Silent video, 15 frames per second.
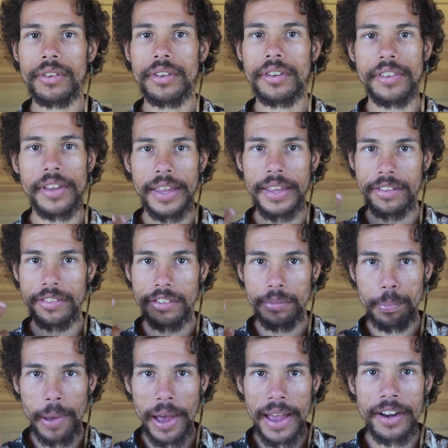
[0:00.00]
to take
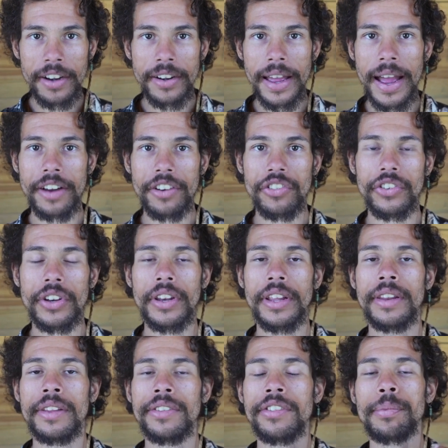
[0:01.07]
inspired action
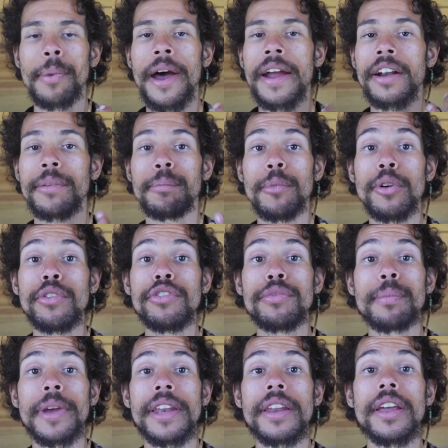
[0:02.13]
and inspired
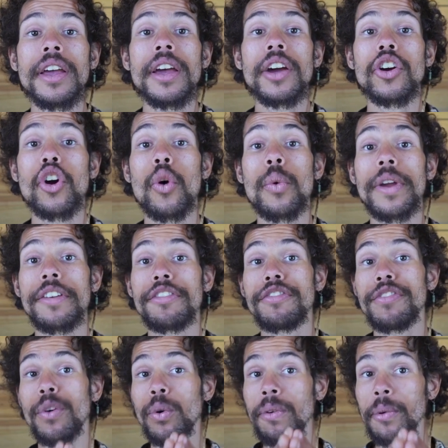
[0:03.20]
movement going
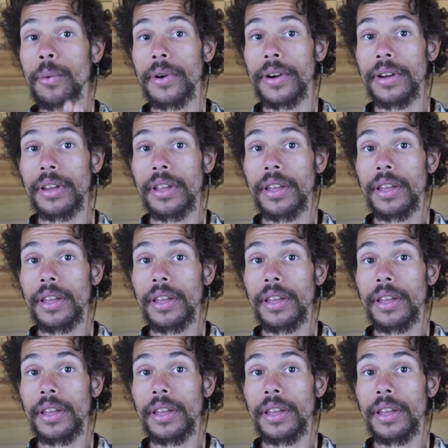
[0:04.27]
forward.